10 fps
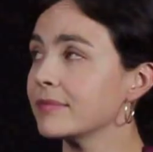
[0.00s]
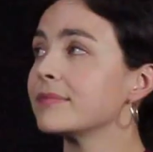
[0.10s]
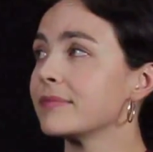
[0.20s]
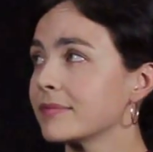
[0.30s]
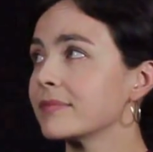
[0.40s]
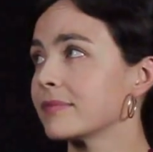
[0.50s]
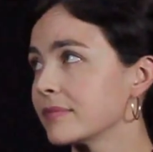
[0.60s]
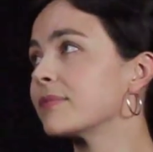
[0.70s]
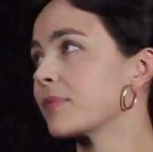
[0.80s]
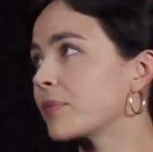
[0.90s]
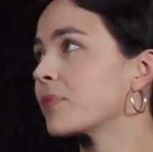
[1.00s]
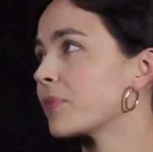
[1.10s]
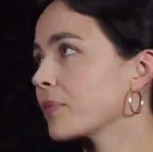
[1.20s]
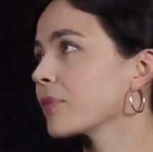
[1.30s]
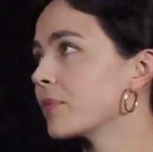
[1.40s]

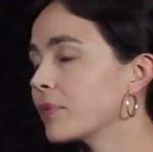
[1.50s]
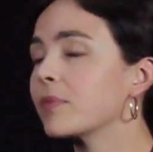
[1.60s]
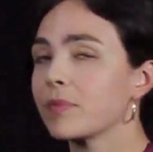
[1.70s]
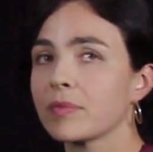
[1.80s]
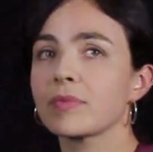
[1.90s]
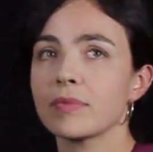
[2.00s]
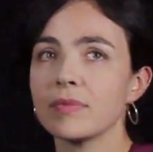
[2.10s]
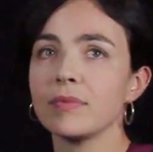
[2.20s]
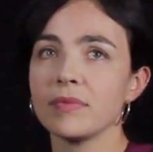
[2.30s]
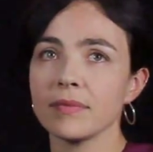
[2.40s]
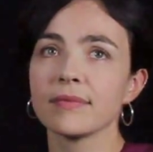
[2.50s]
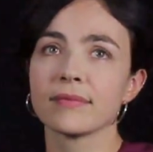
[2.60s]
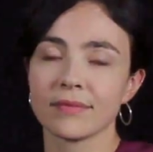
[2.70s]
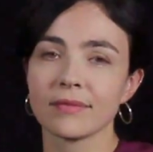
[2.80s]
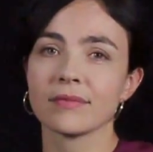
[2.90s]

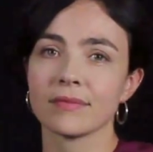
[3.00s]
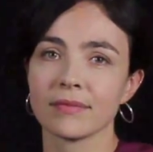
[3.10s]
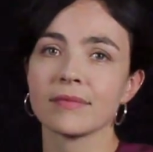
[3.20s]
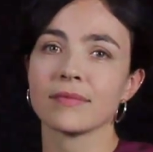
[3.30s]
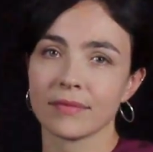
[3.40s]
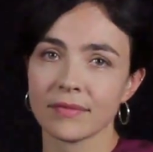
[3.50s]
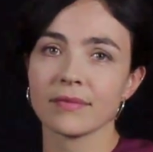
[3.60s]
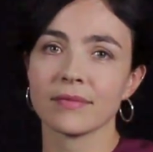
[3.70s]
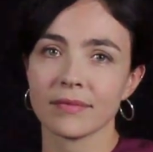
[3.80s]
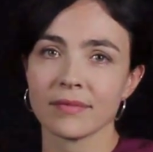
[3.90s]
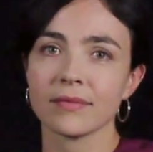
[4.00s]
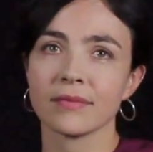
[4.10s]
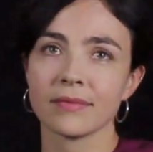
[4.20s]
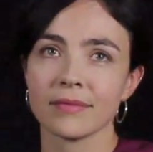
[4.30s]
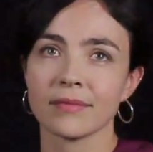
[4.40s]

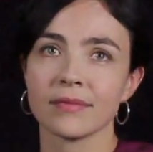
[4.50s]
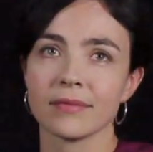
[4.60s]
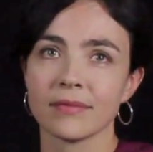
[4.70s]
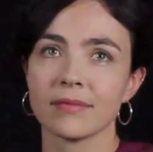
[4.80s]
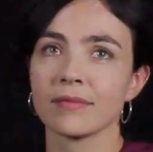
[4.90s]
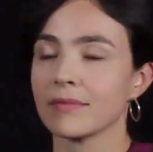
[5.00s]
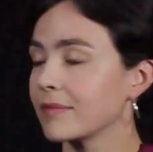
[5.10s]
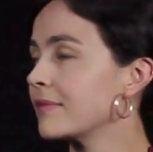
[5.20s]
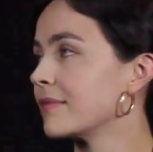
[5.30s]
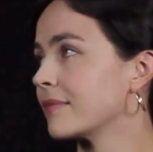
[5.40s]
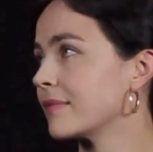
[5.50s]
(silent)